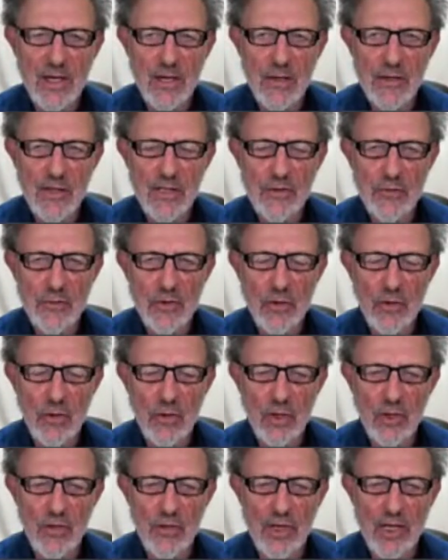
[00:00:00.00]
It's
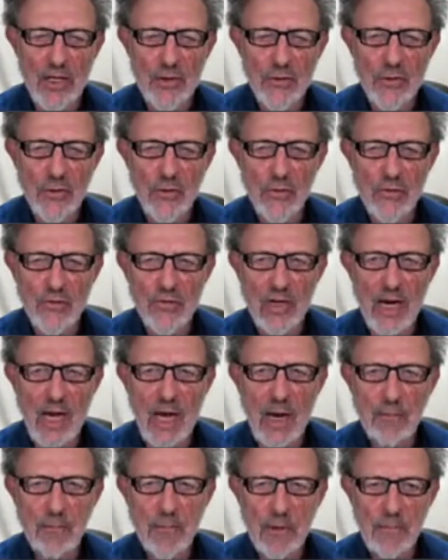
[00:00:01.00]
called a 2's
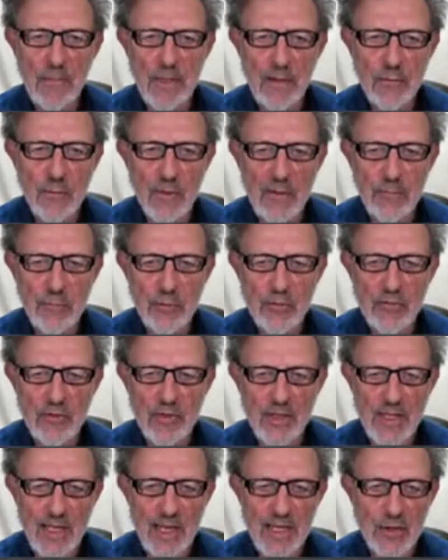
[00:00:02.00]
complement
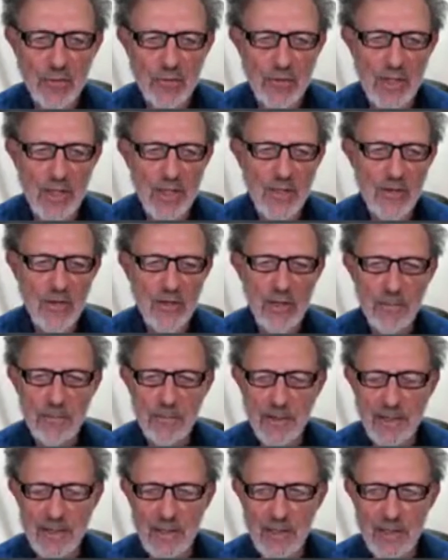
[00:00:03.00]
representation.
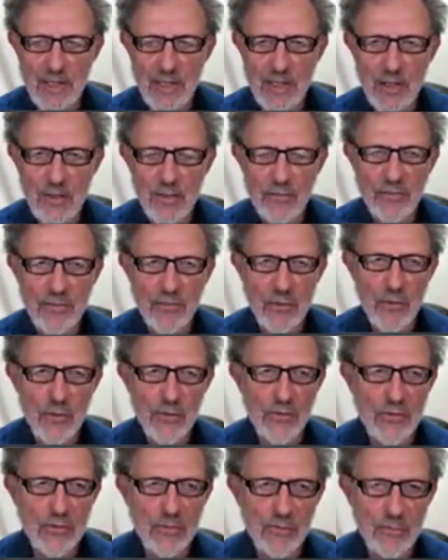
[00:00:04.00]
Typically, the
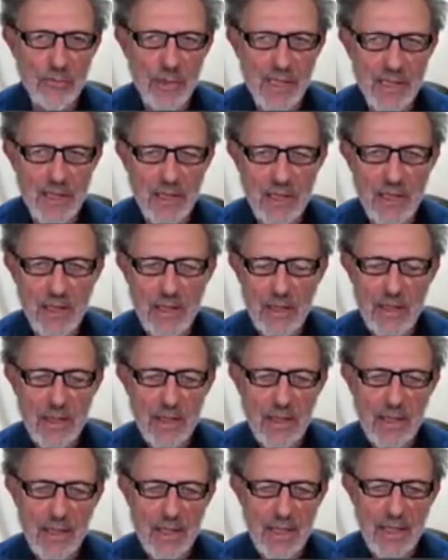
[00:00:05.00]
first bit
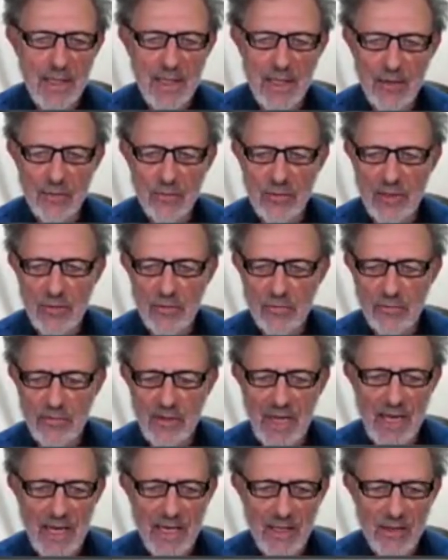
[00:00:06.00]
is in
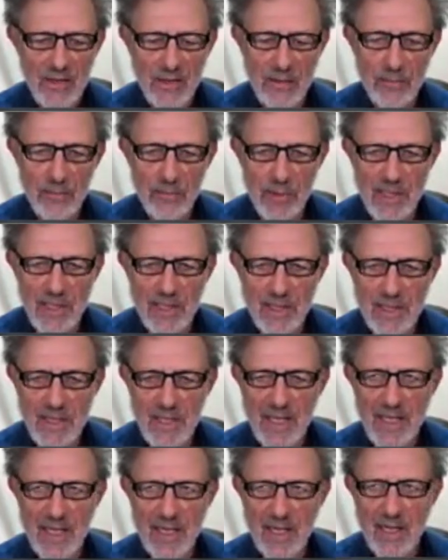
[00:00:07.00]
fact the bit
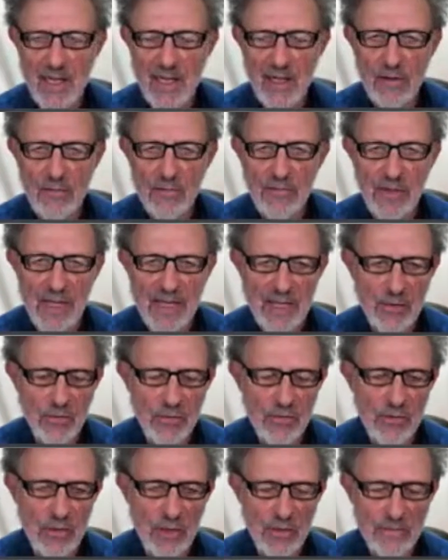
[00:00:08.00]
that
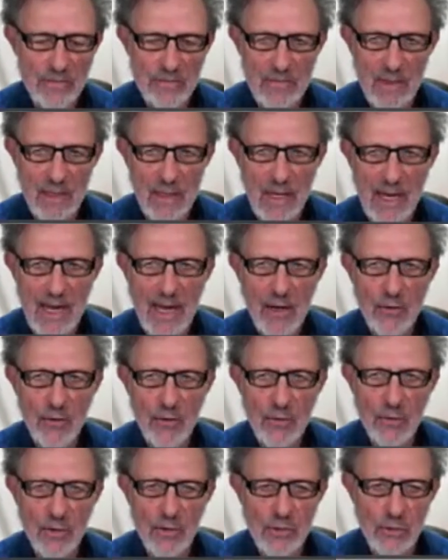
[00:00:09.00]
affects how
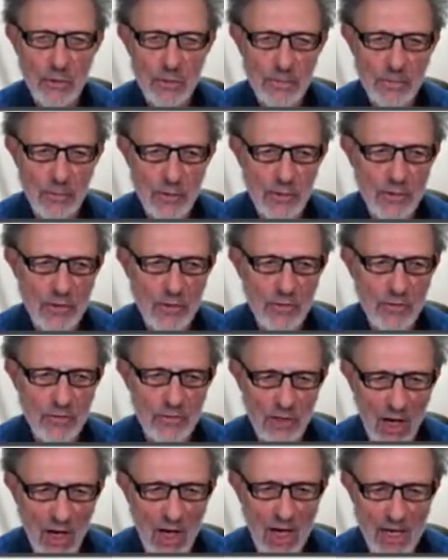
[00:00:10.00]
you interpret the
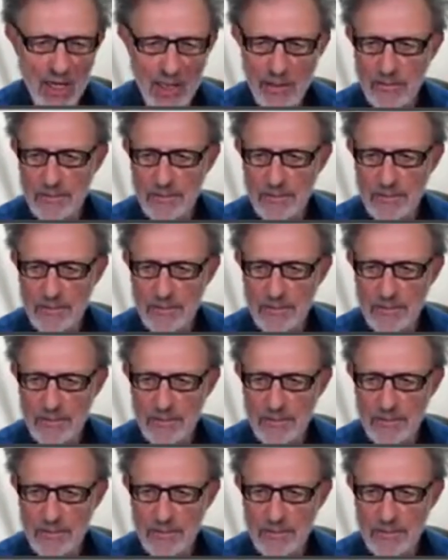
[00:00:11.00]
sign.